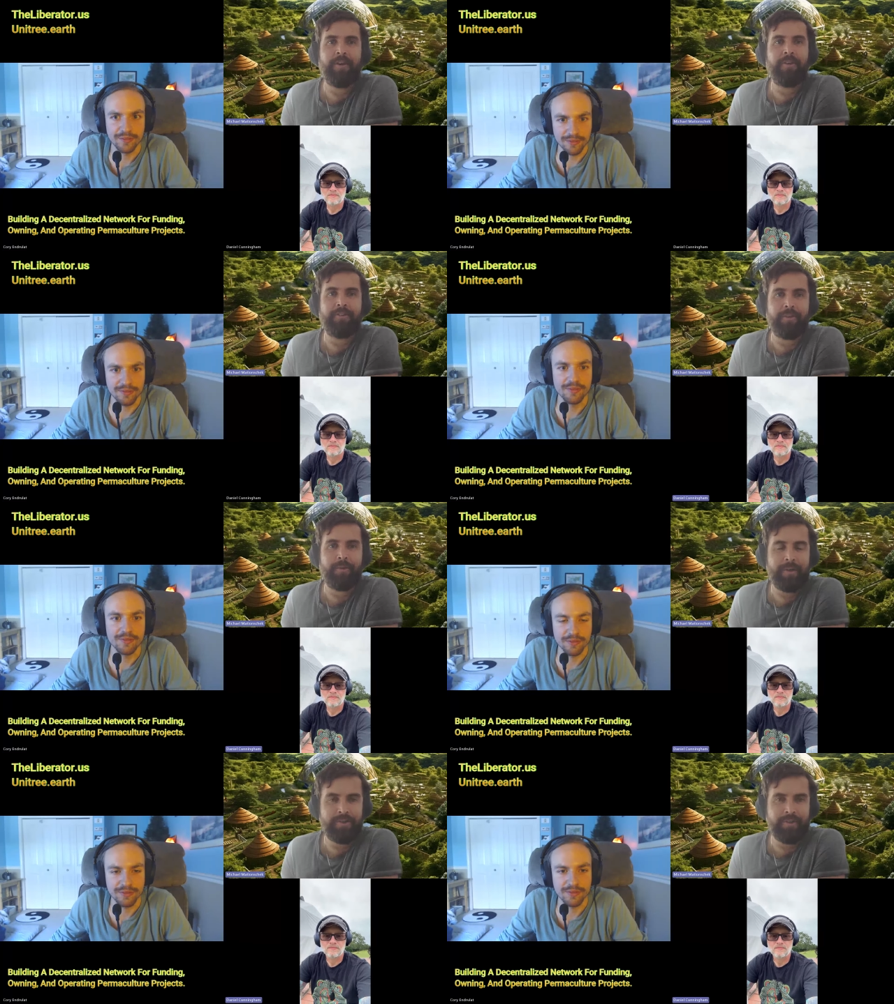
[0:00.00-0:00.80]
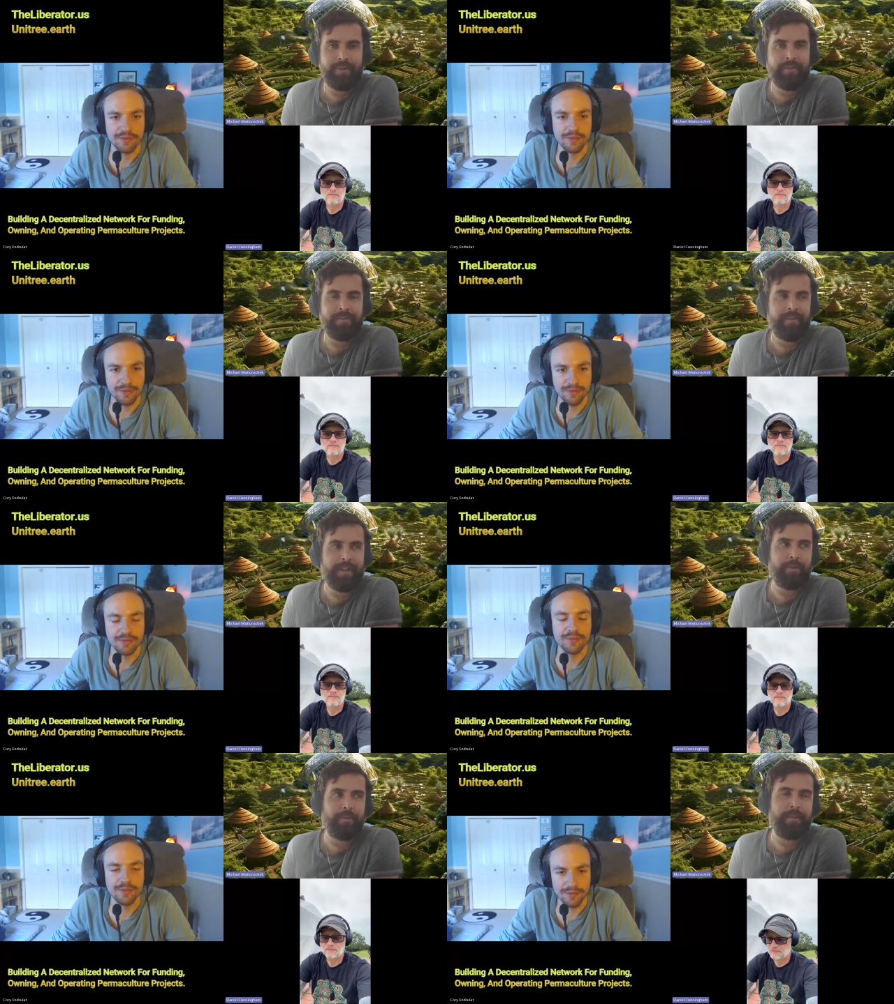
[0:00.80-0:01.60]
Speaker 1: ask the questions, and
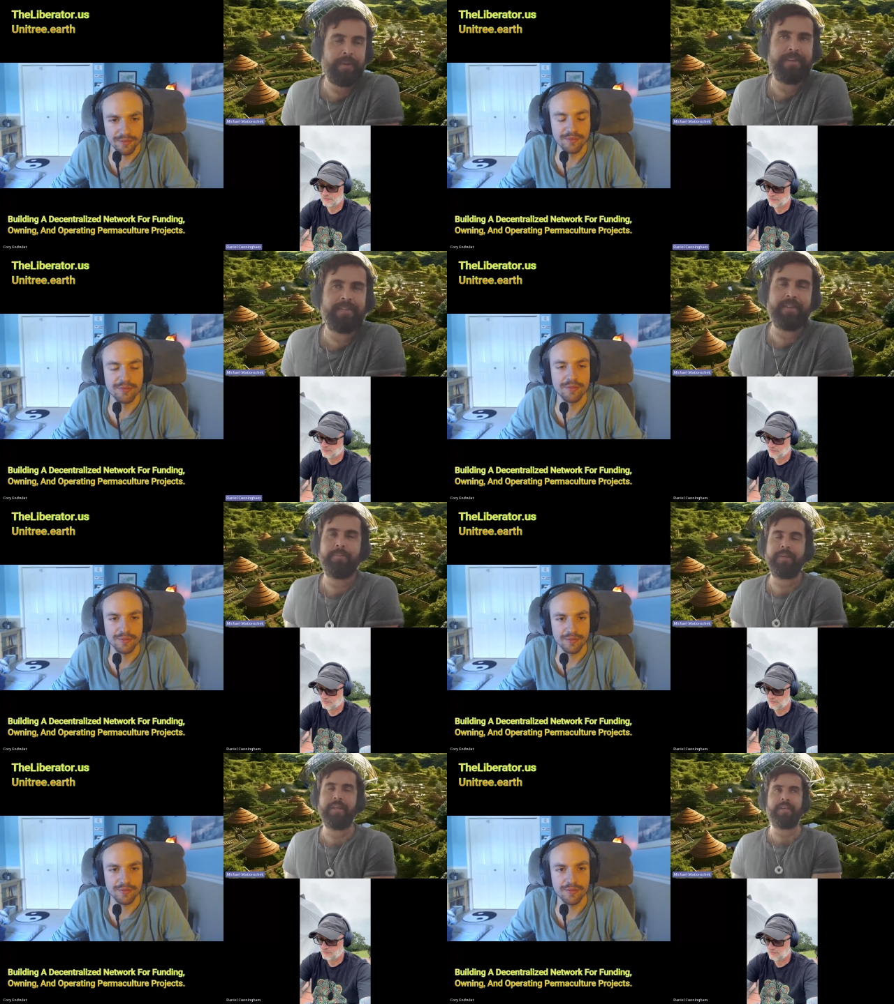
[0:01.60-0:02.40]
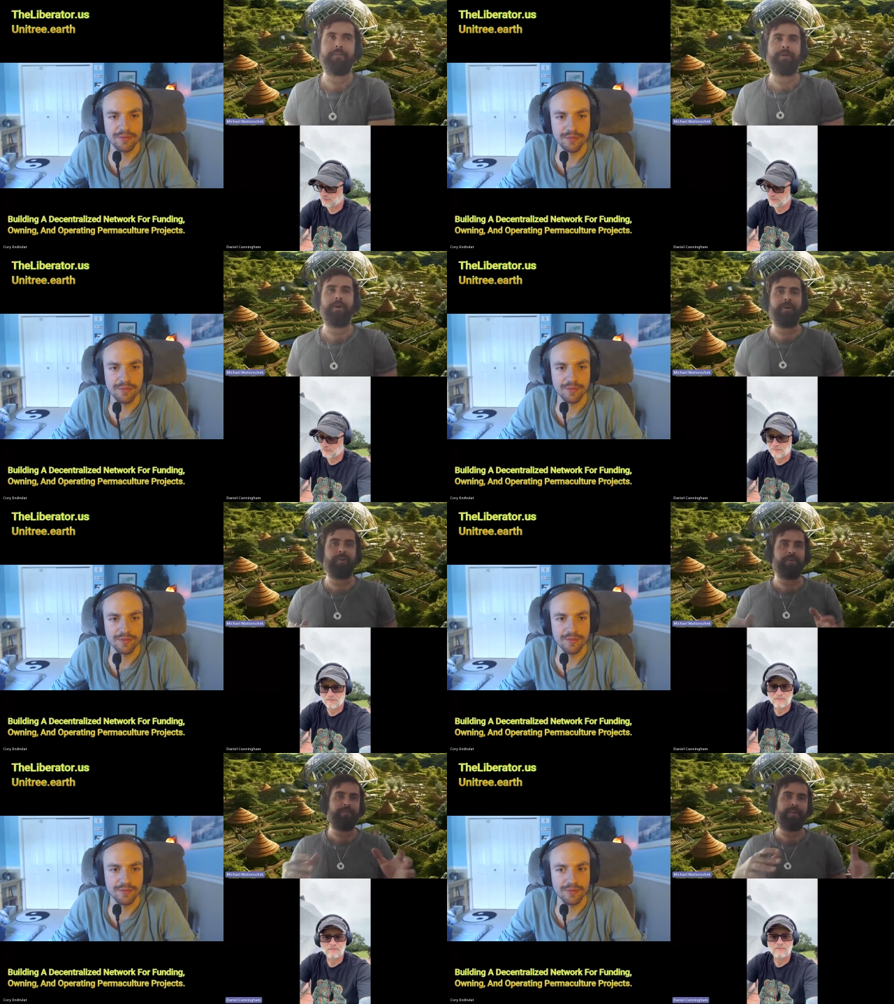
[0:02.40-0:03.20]
that'll be let's say the beginning part
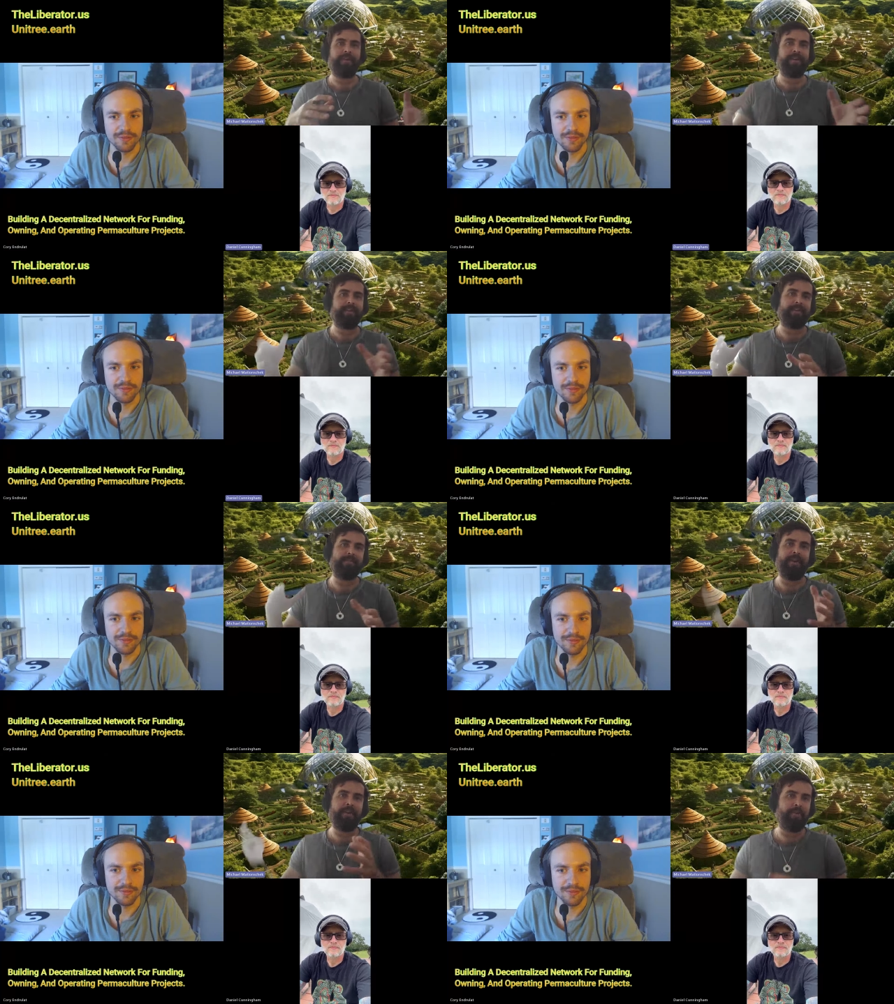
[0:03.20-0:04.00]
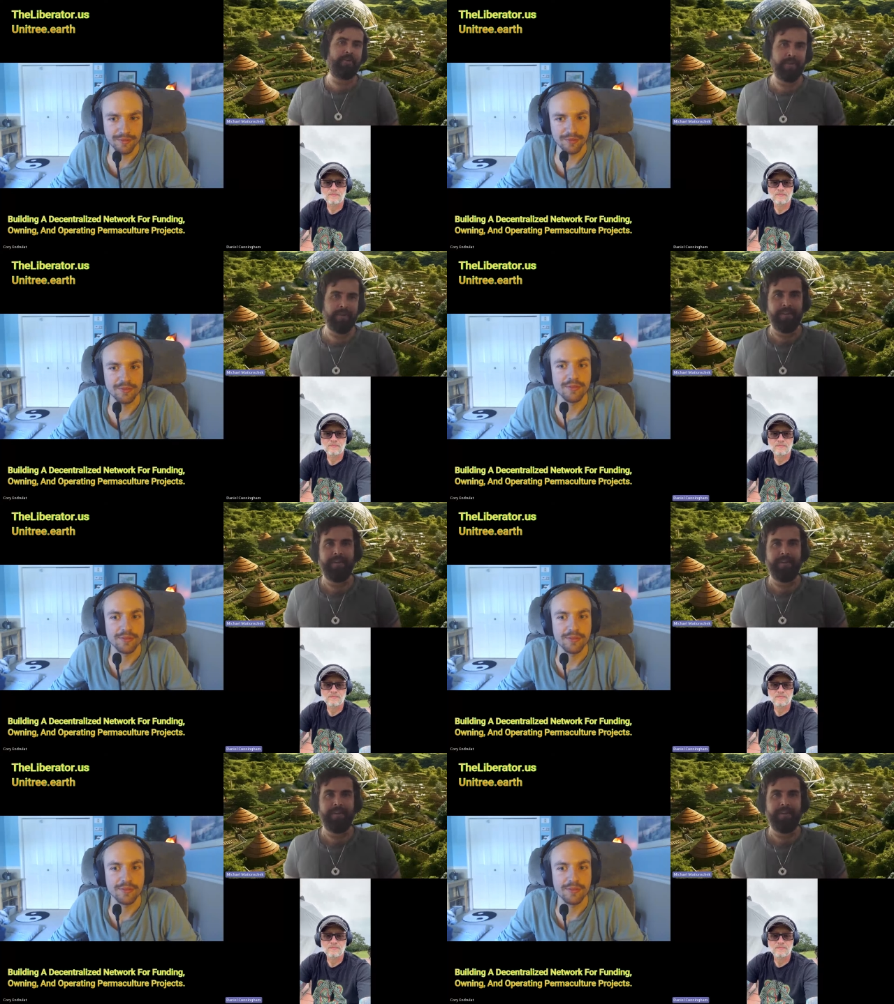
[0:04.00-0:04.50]
of like the funnel